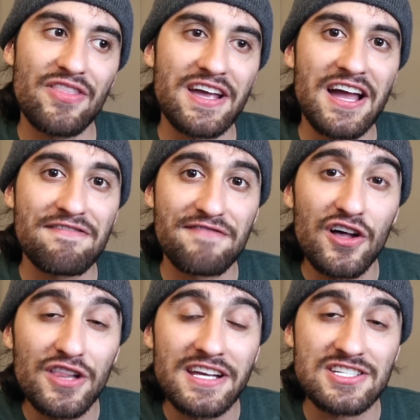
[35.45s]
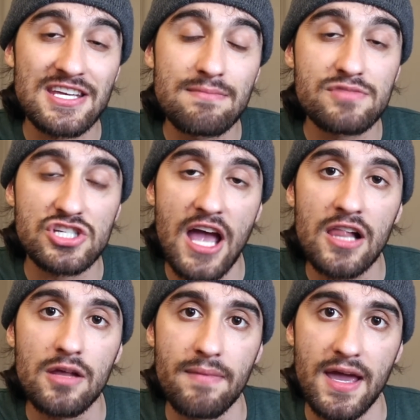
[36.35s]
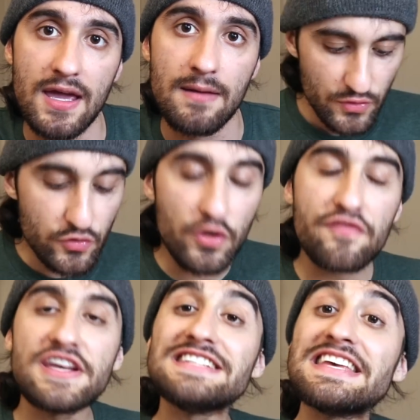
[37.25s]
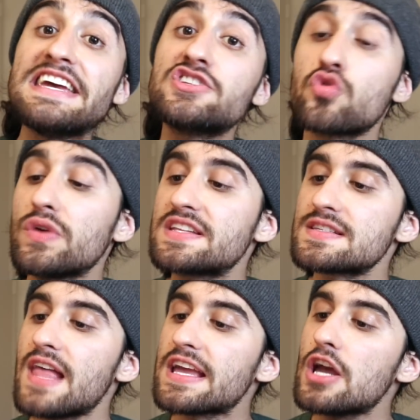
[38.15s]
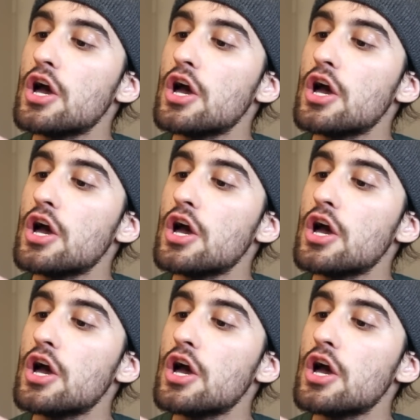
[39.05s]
Like, I felt like Tim Chalamet. With one of his hit tweets, like,